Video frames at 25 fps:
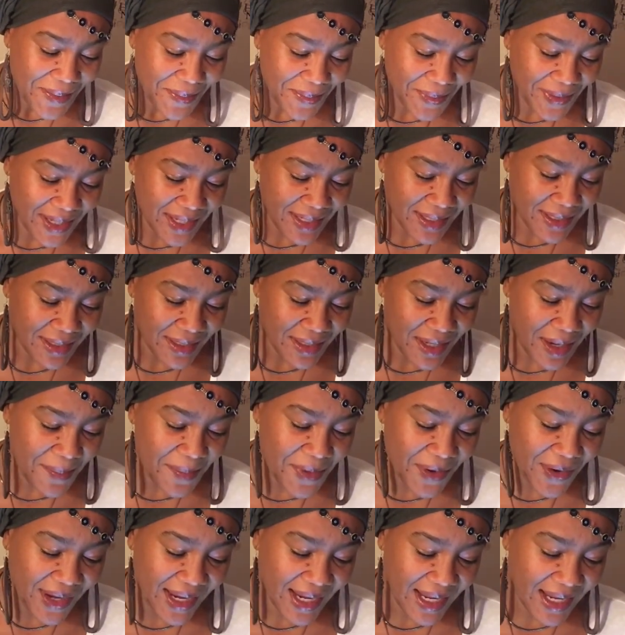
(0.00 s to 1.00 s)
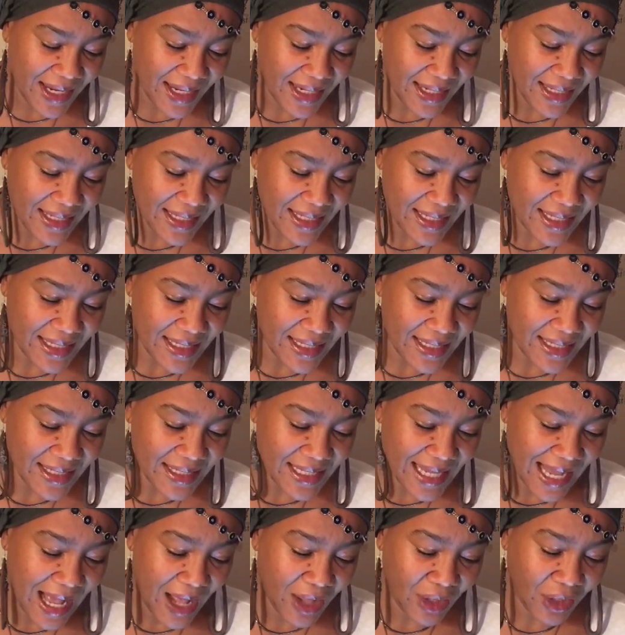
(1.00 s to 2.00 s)
But number 8
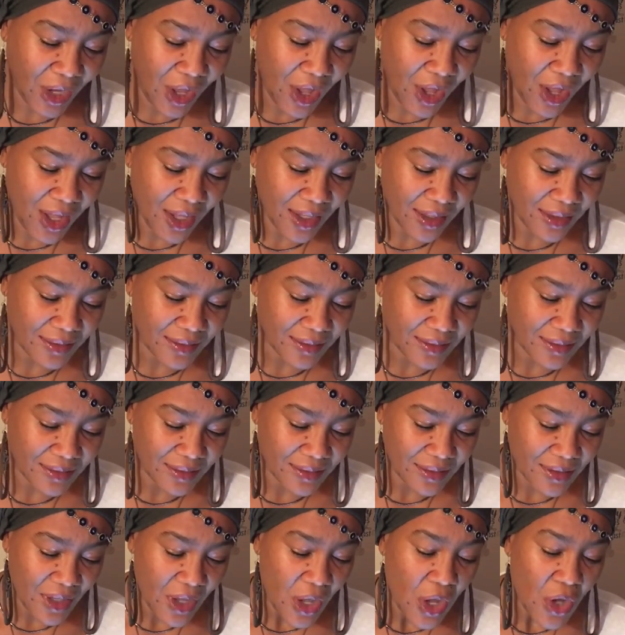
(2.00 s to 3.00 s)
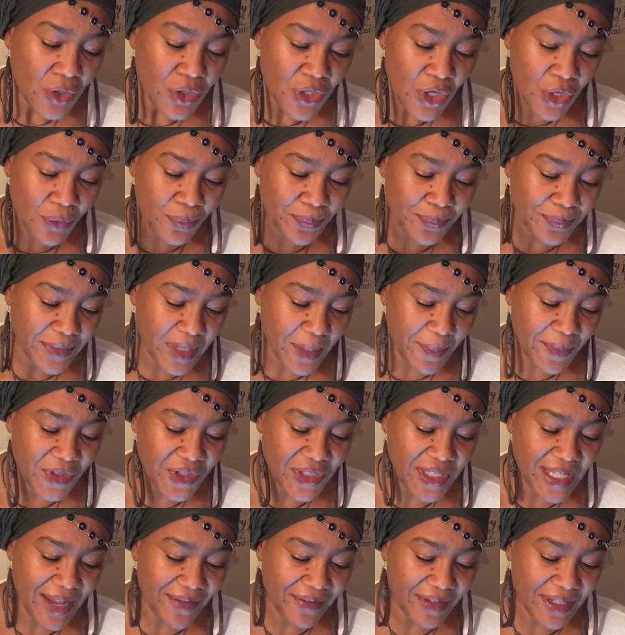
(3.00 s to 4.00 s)
is how long? Nope, number
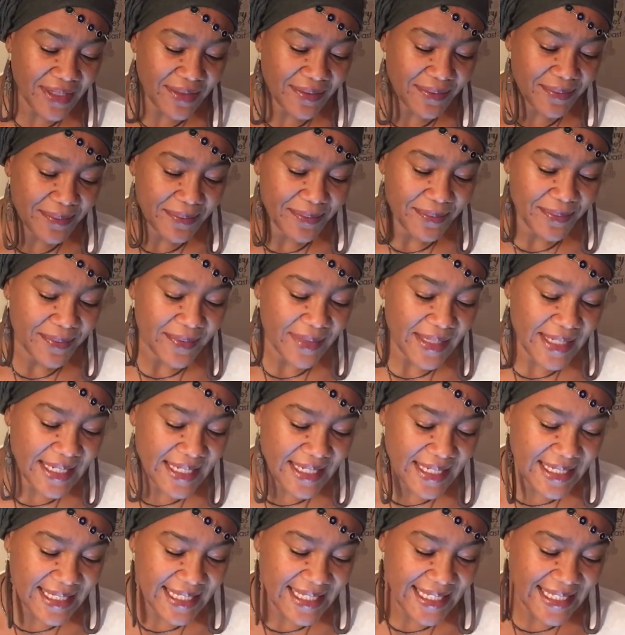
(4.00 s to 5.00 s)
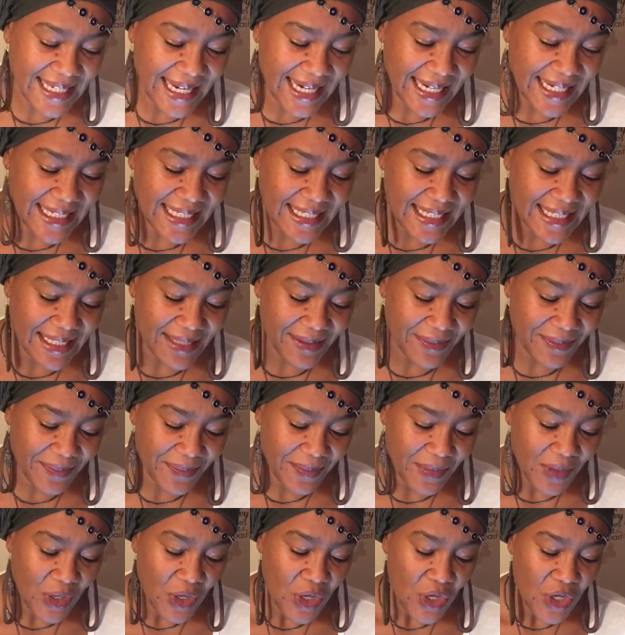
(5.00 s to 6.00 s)
7 is dates.
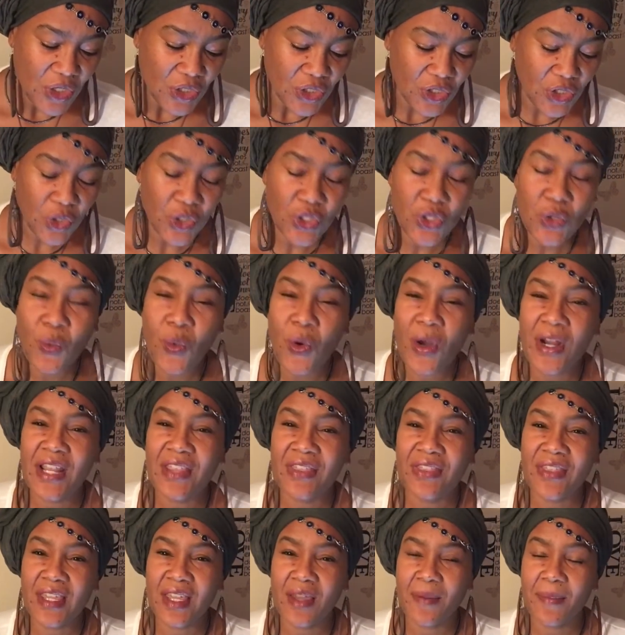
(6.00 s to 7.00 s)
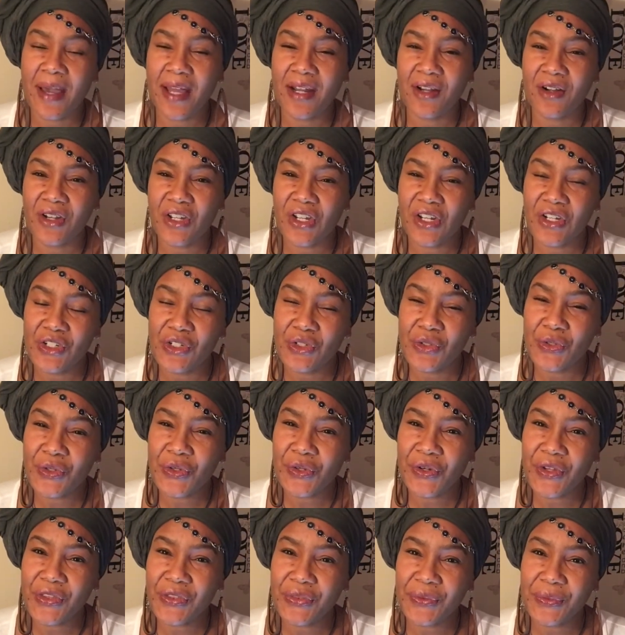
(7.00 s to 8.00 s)
So you want to think about it. Are you going to do it
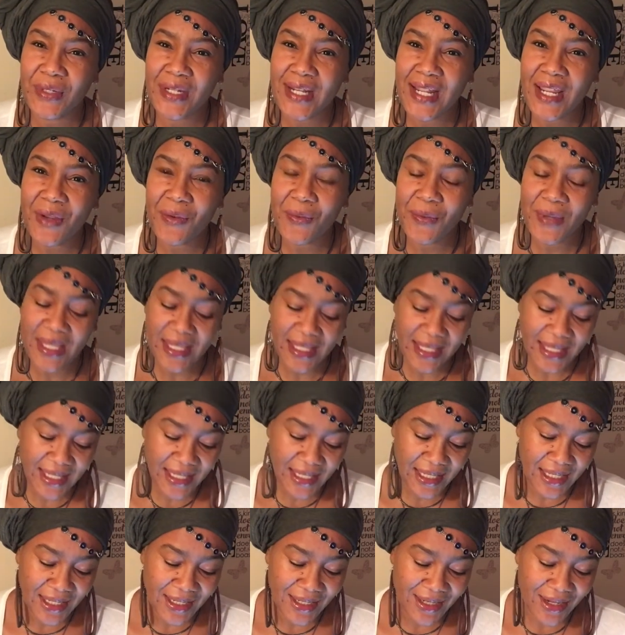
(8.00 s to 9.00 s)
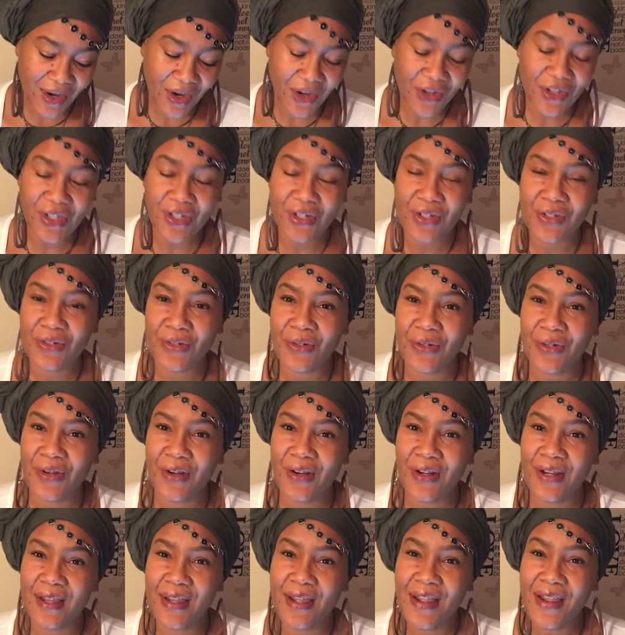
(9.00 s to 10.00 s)
on a 3-day weekend? Are you going to do it
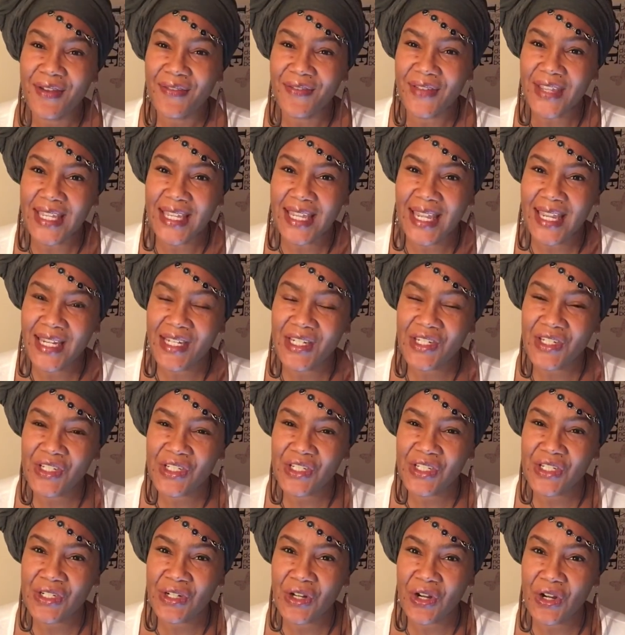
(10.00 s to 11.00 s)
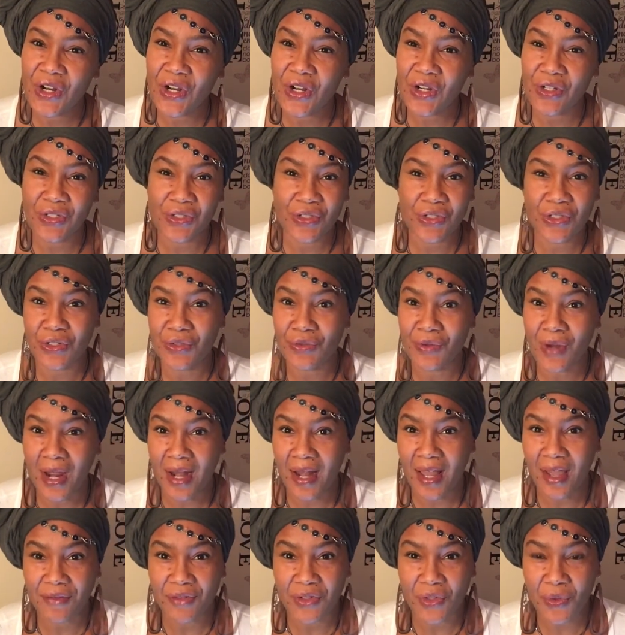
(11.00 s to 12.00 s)
on a vacation? Do you not
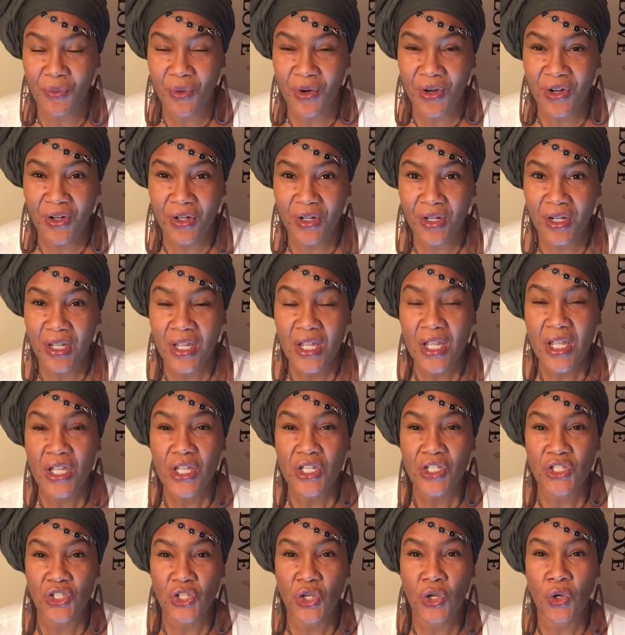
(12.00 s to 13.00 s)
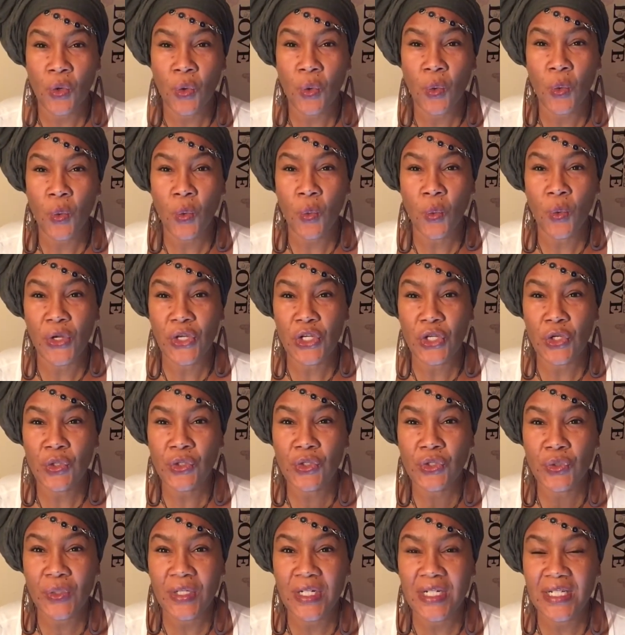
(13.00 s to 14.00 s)
have to work? So when you're
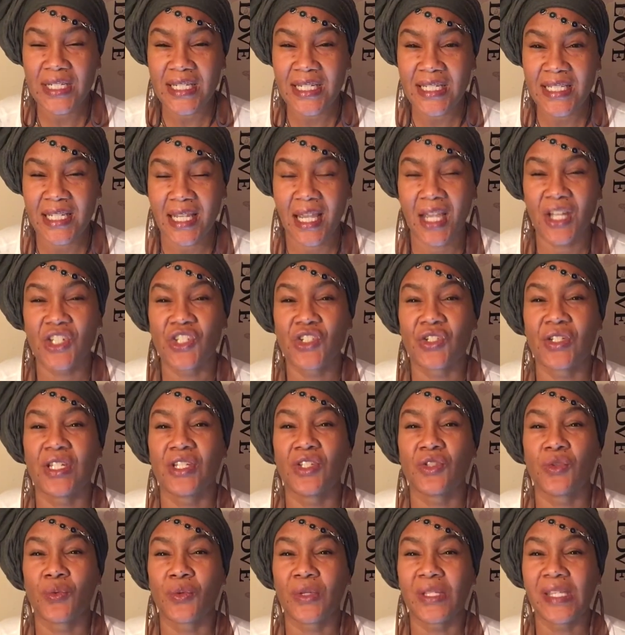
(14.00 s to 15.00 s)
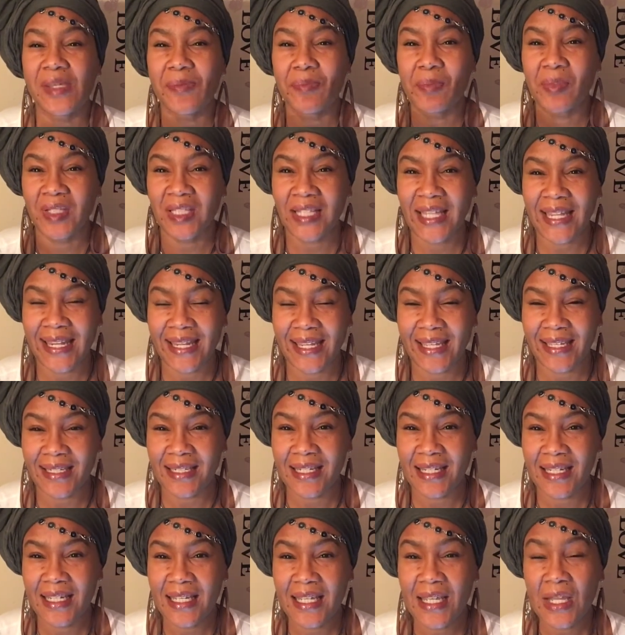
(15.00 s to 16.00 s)
doing a detox, you need to really
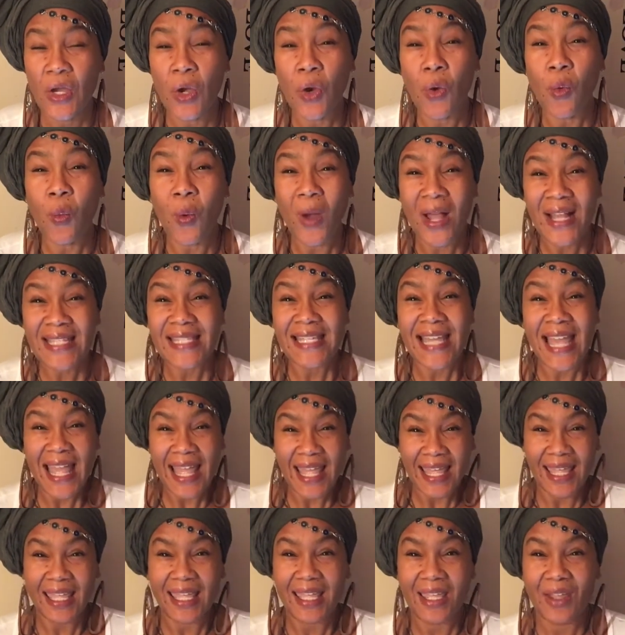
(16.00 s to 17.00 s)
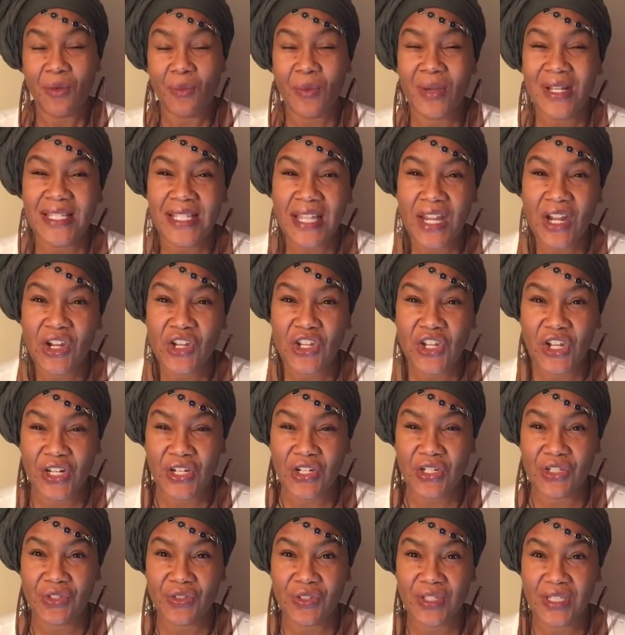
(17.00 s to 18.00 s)
plan. What day? What day are you going
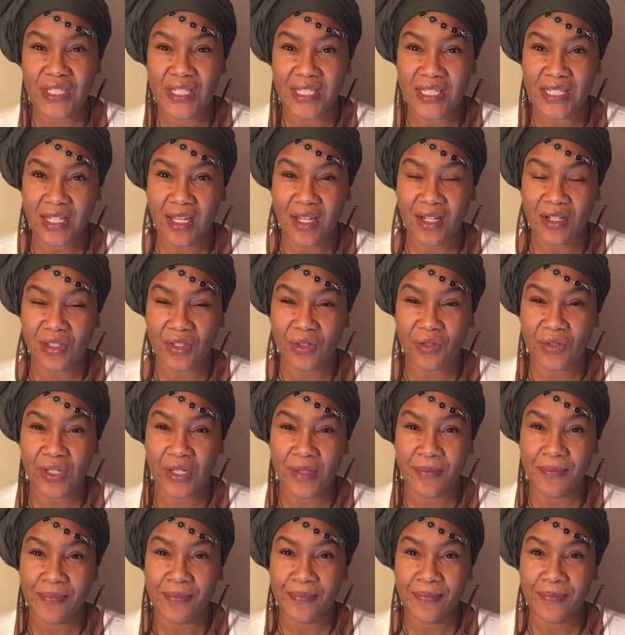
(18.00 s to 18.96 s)
to do the detox on?